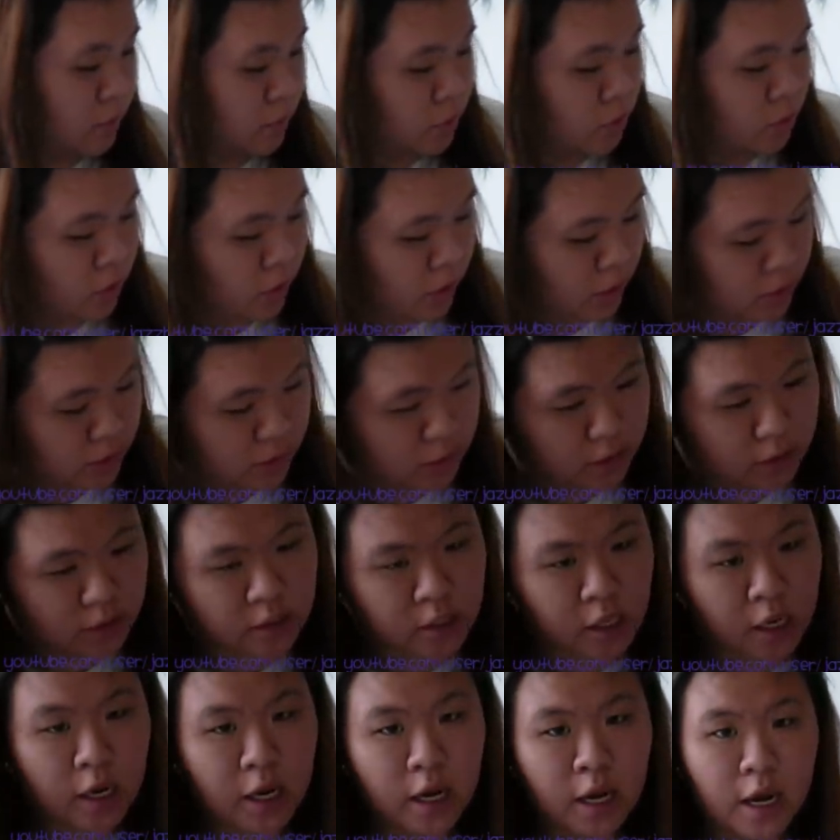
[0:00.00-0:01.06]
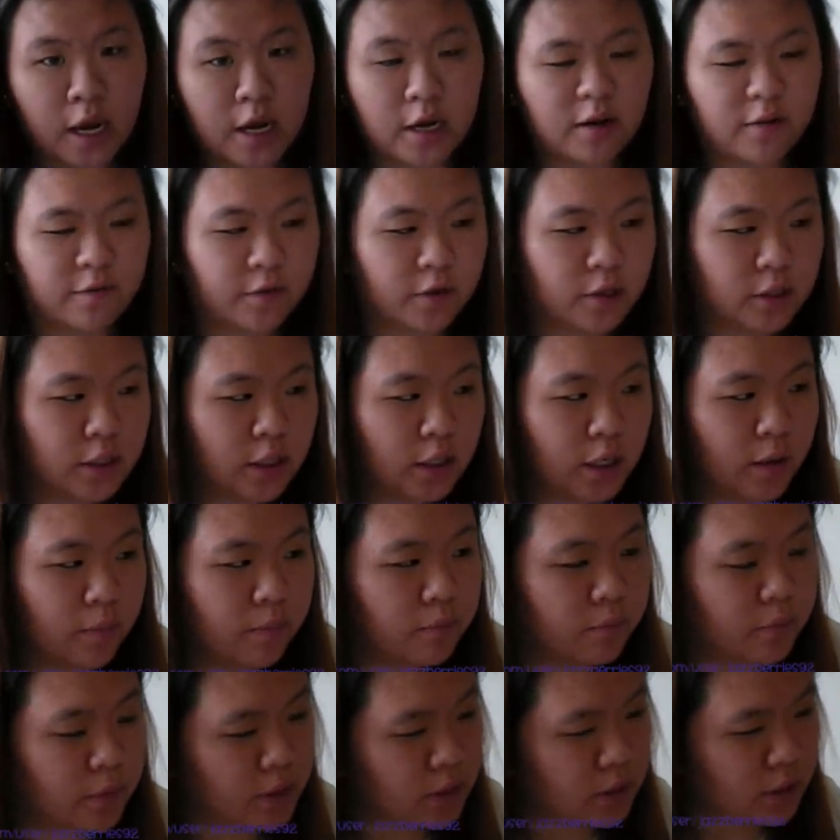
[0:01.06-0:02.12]
some dresses, and it feels like
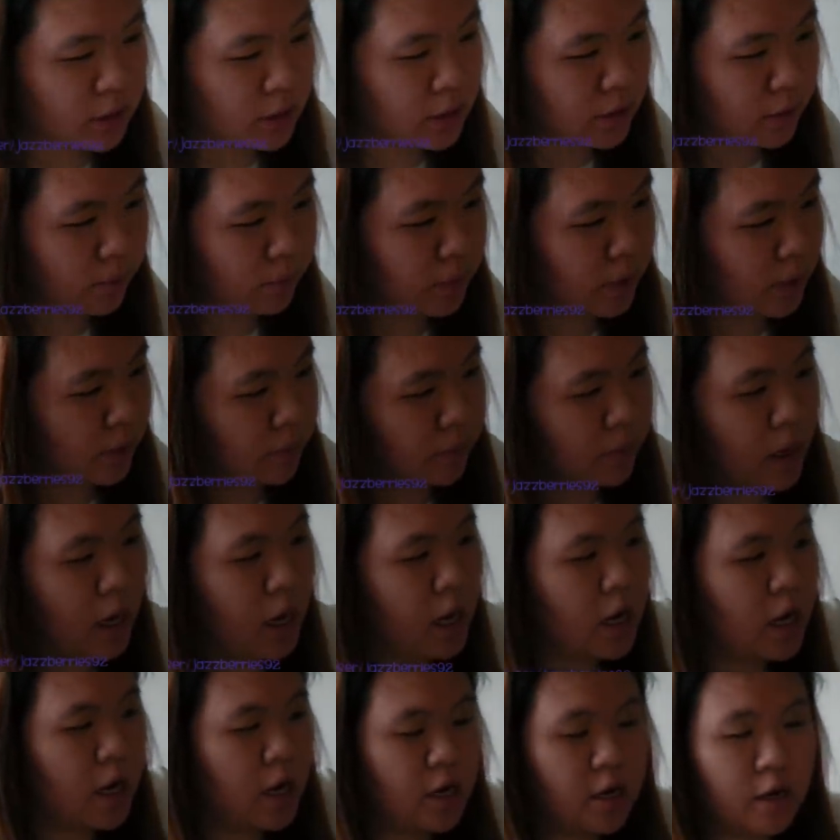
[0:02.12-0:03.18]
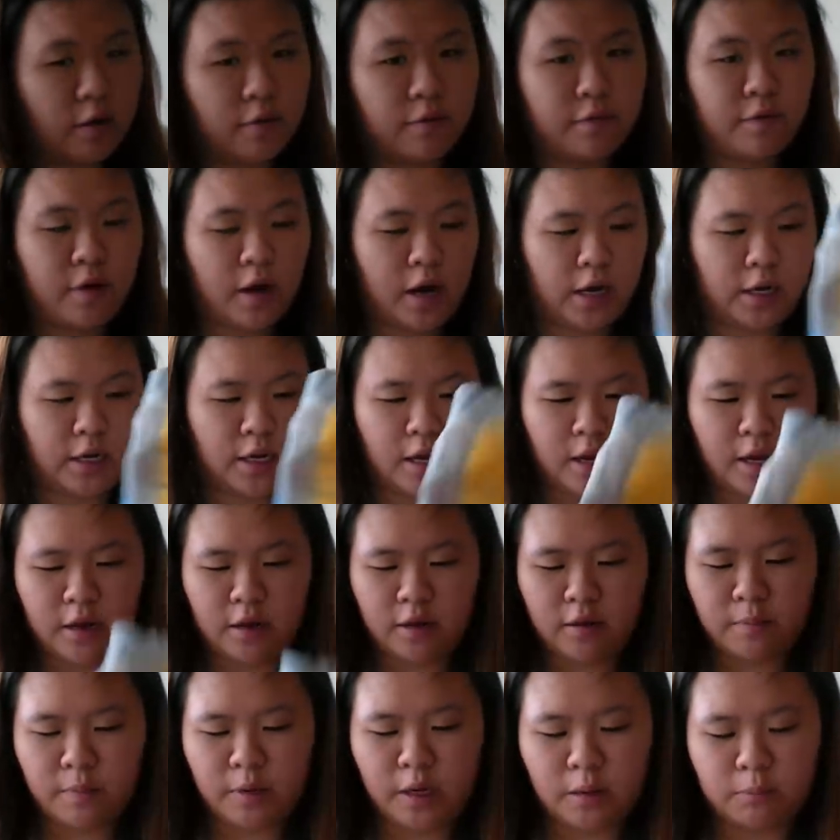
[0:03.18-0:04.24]
I'm missing something, but if I
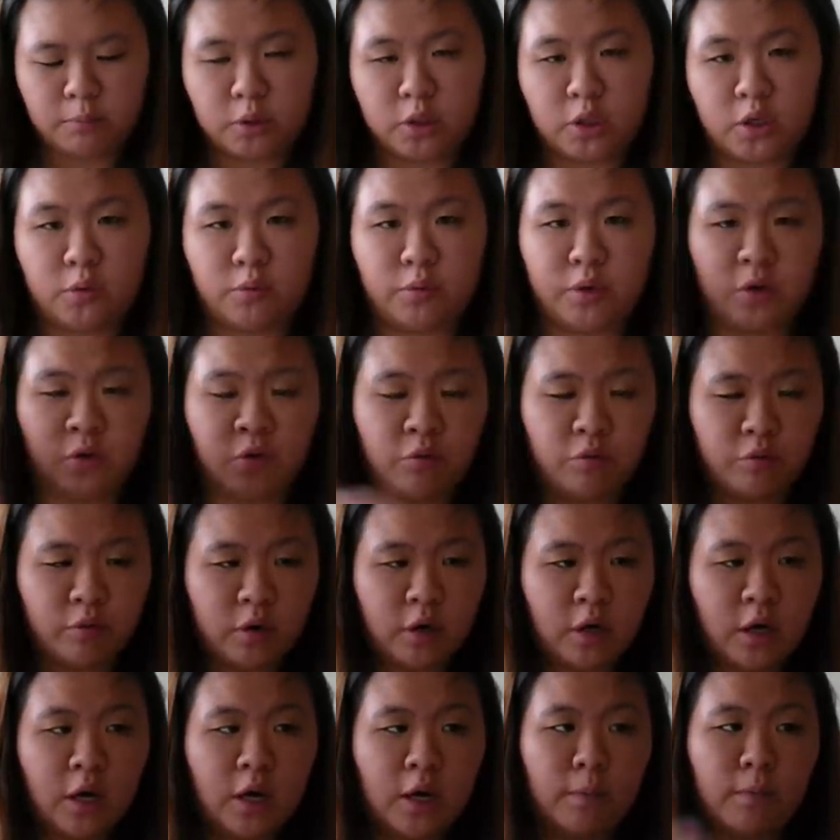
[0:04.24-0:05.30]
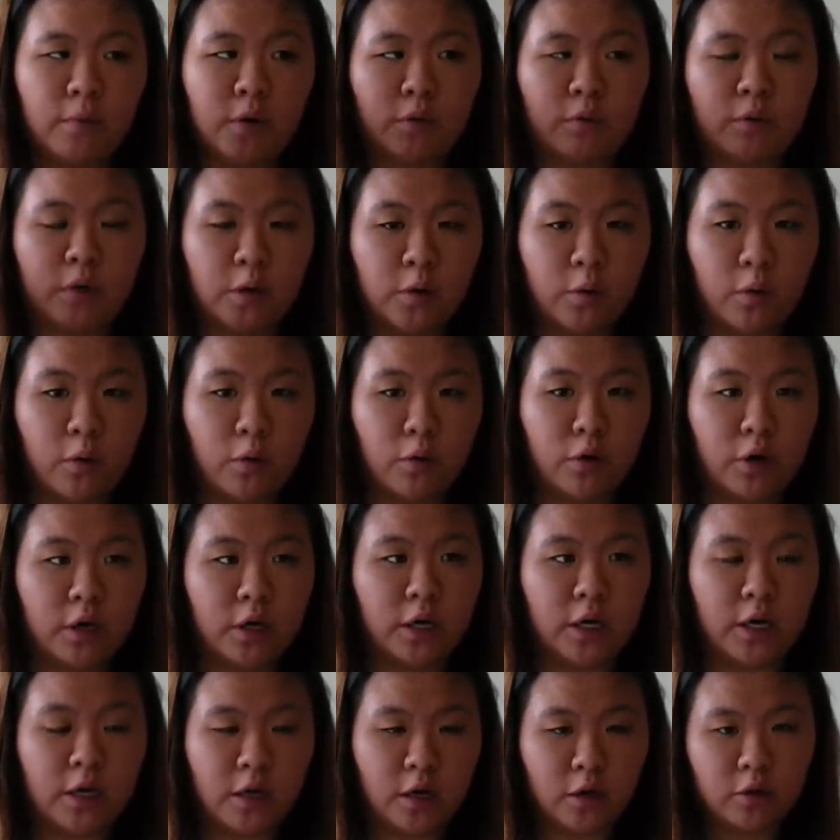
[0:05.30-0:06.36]
am, I'm gonna
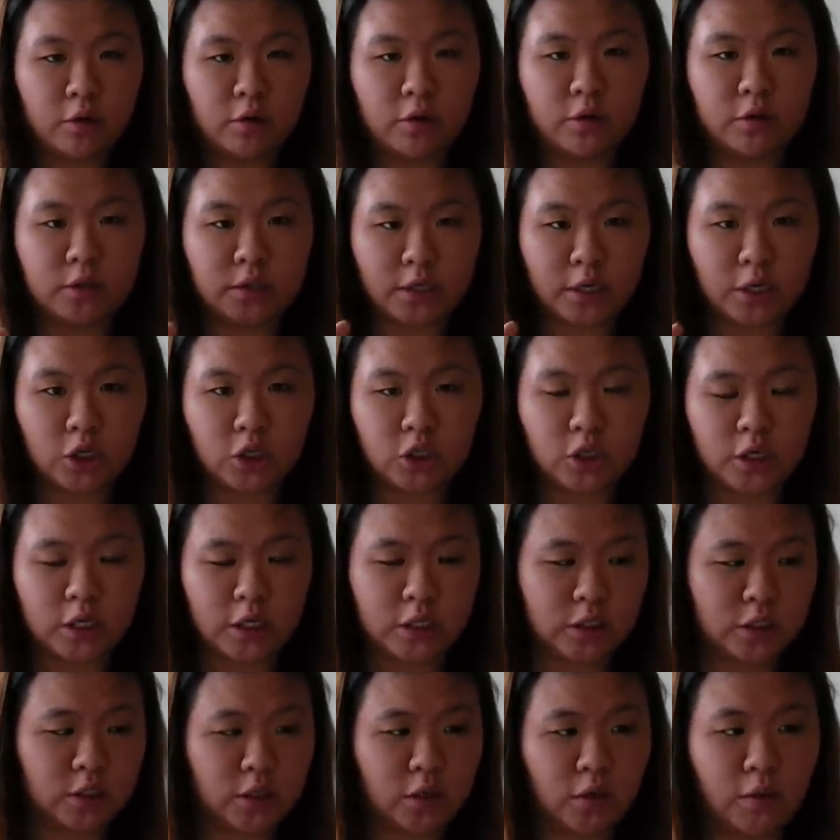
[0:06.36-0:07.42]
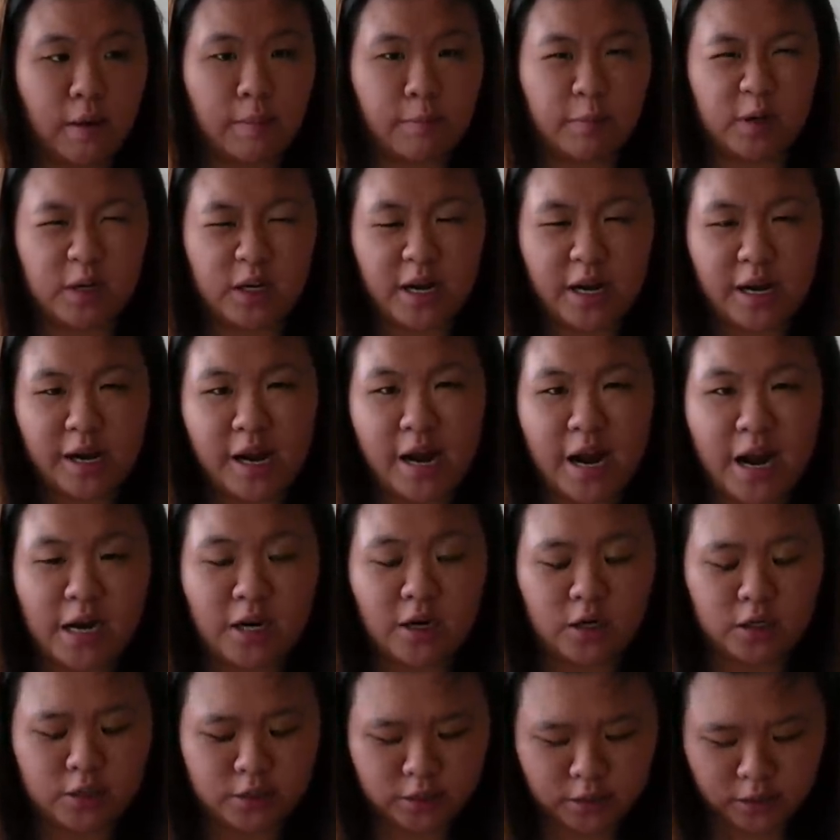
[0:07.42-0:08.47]
record another section, so I'm gonna add
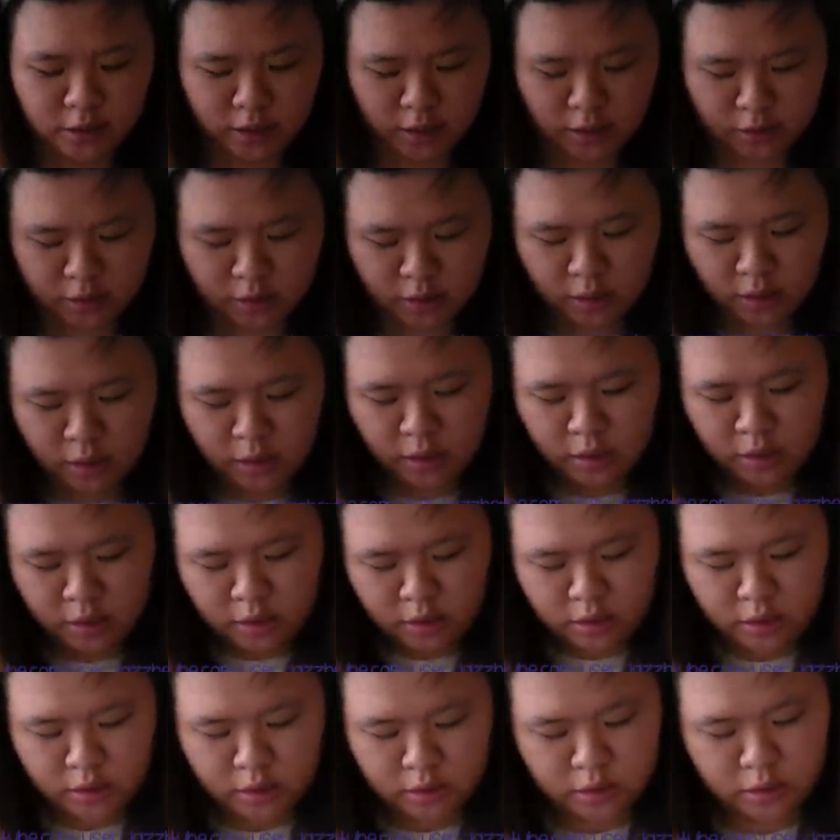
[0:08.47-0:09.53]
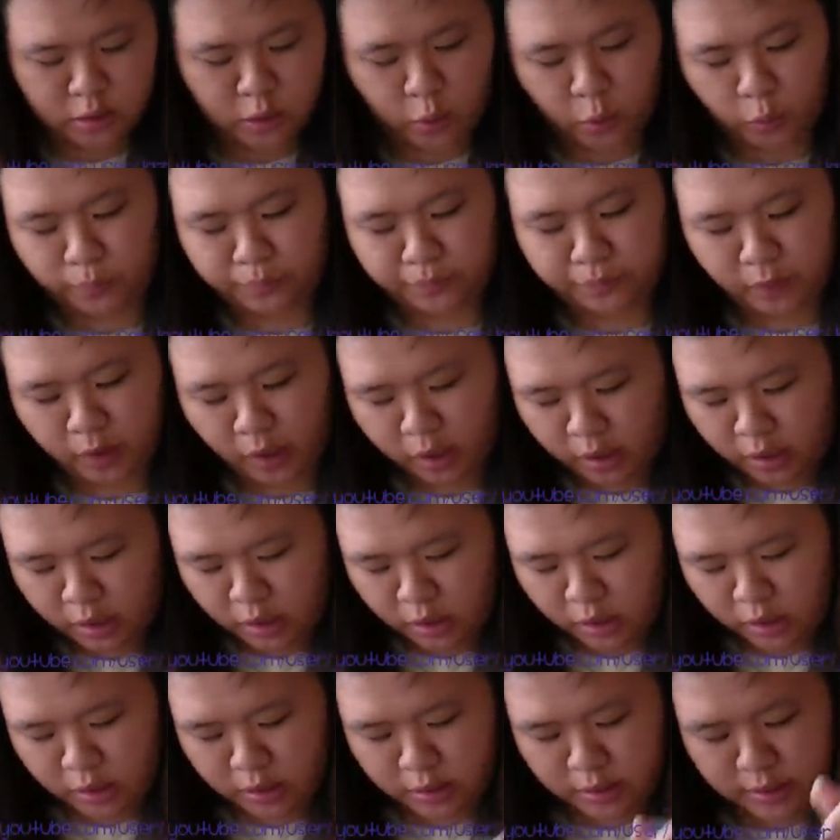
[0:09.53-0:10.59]
on to this. So
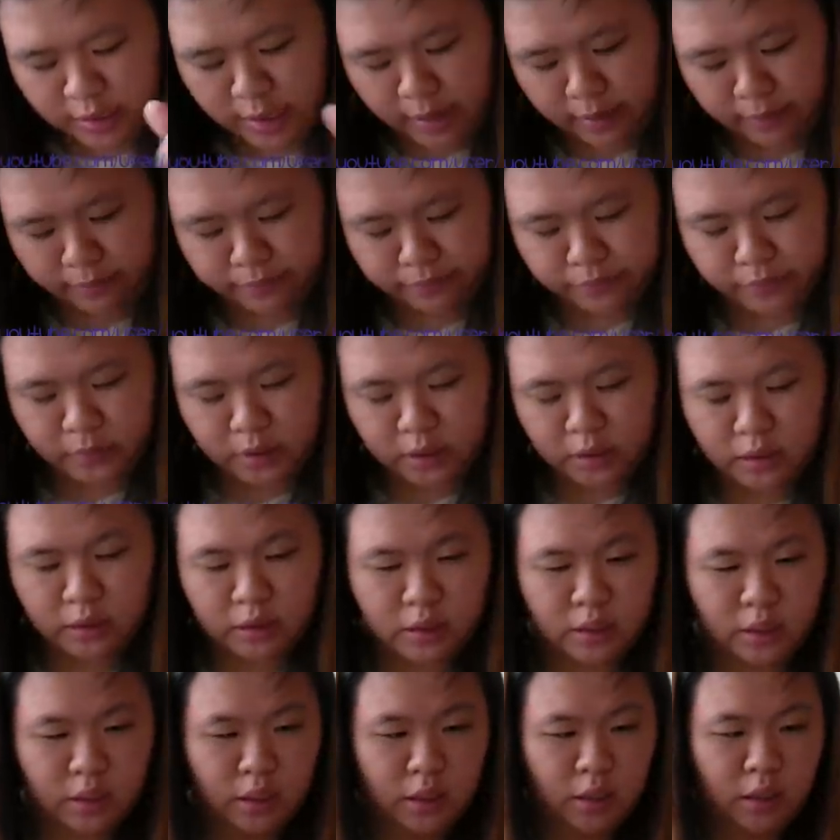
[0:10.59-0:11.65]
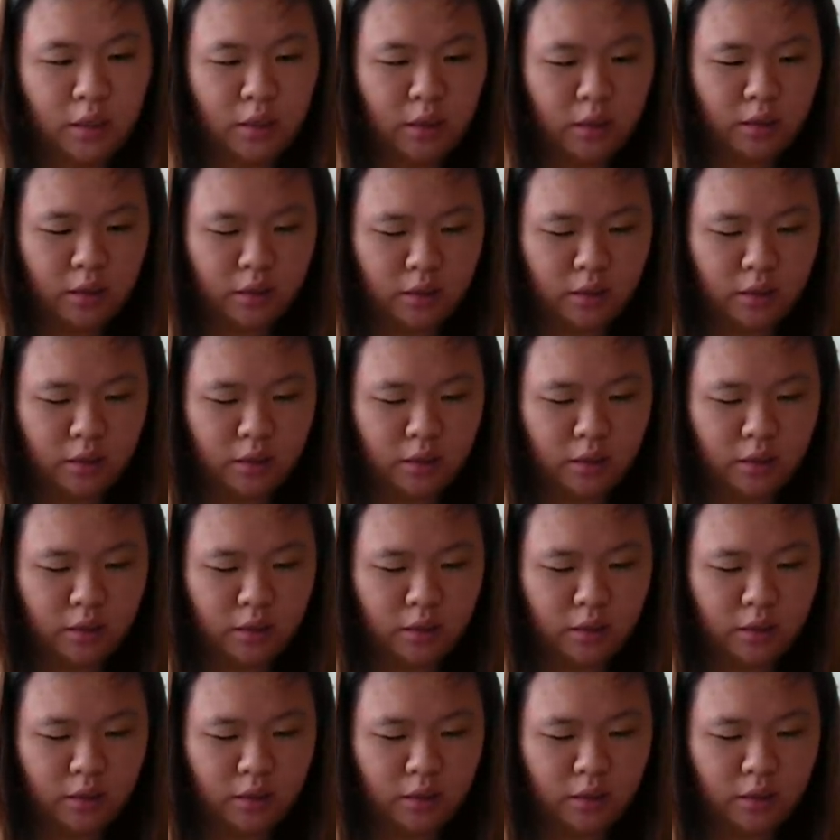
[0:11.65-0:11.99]
yeah. And then